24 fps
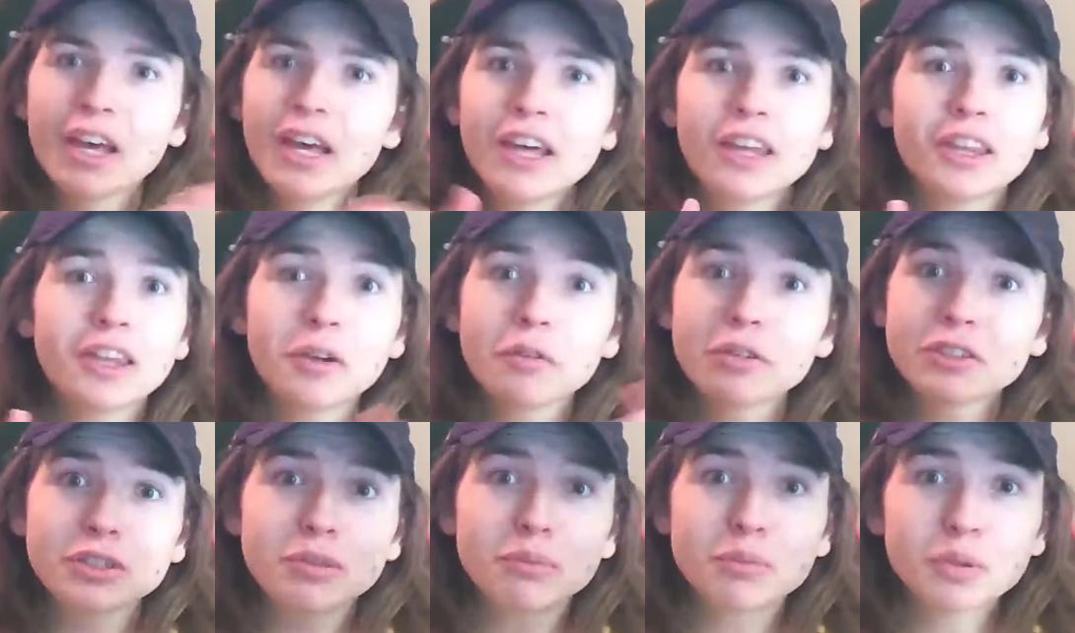there
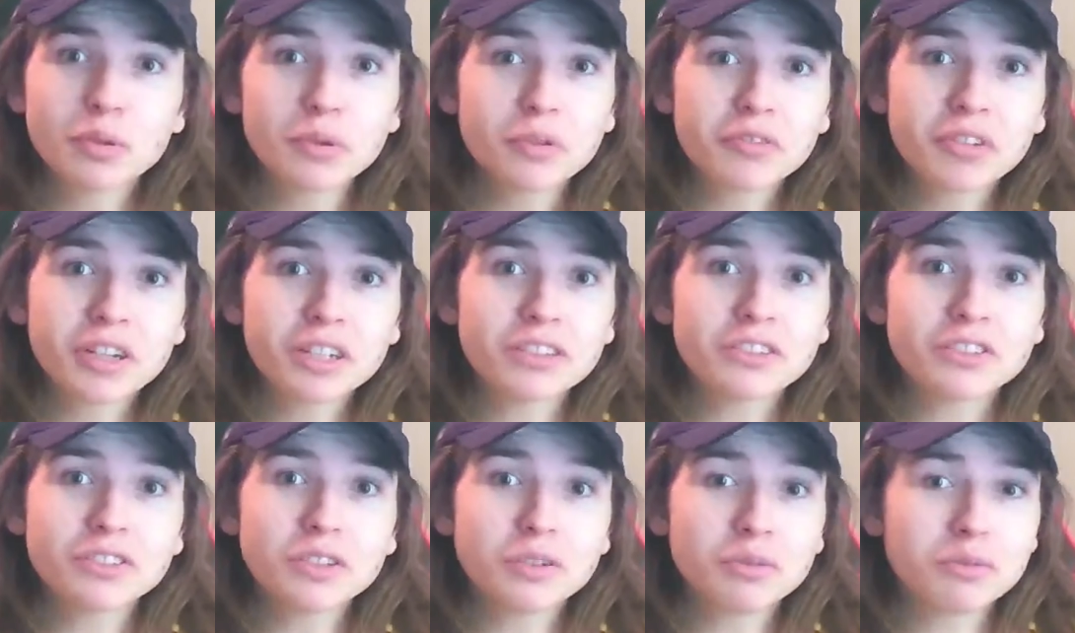was a blue and red
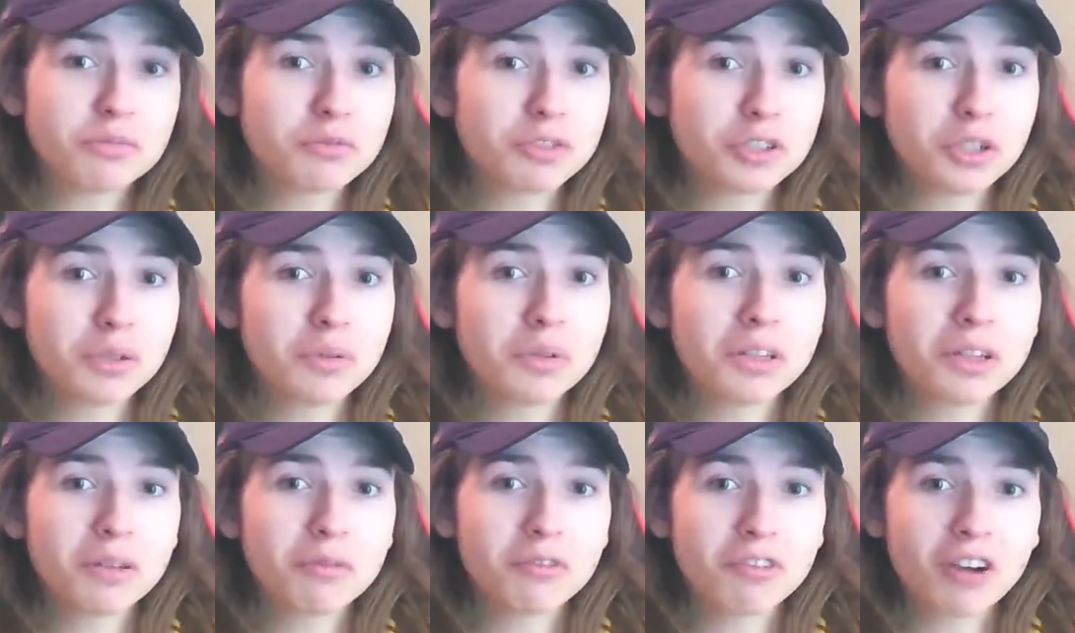suit doing
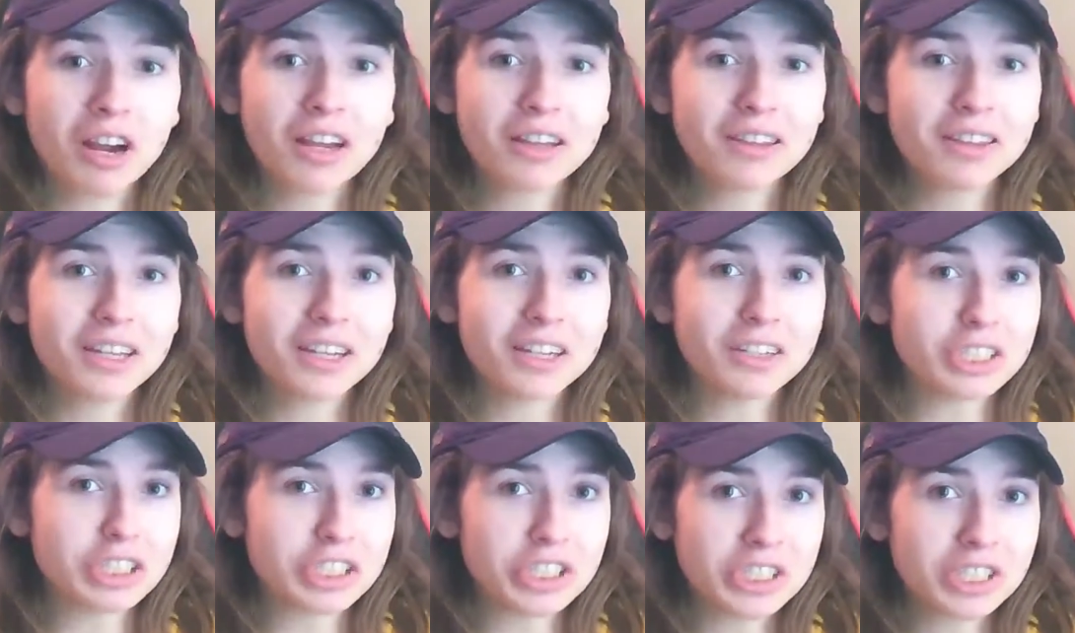it right there
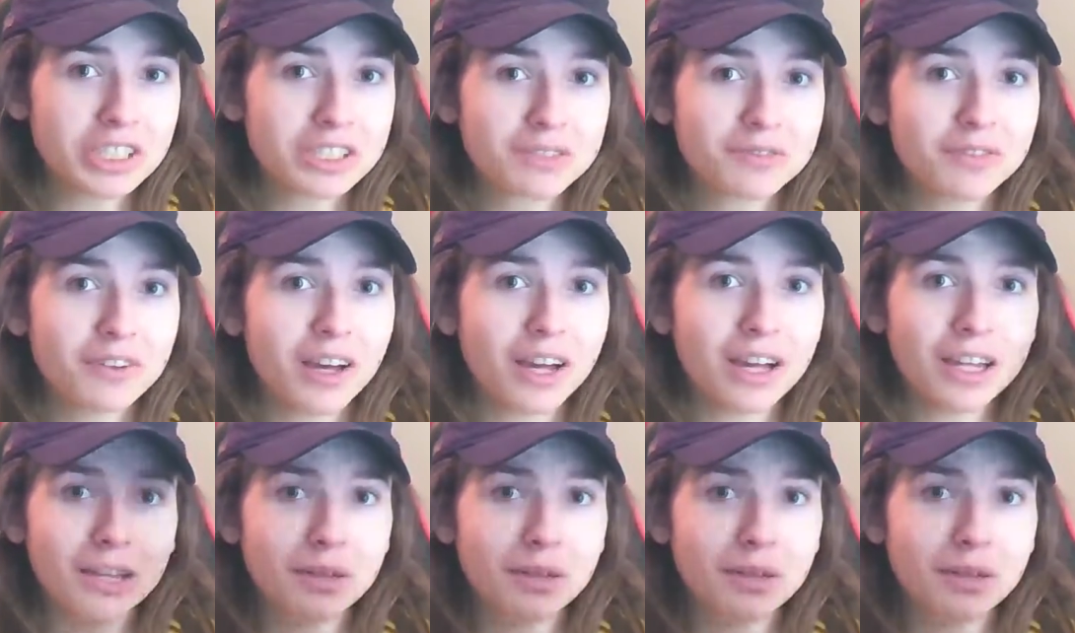just fine.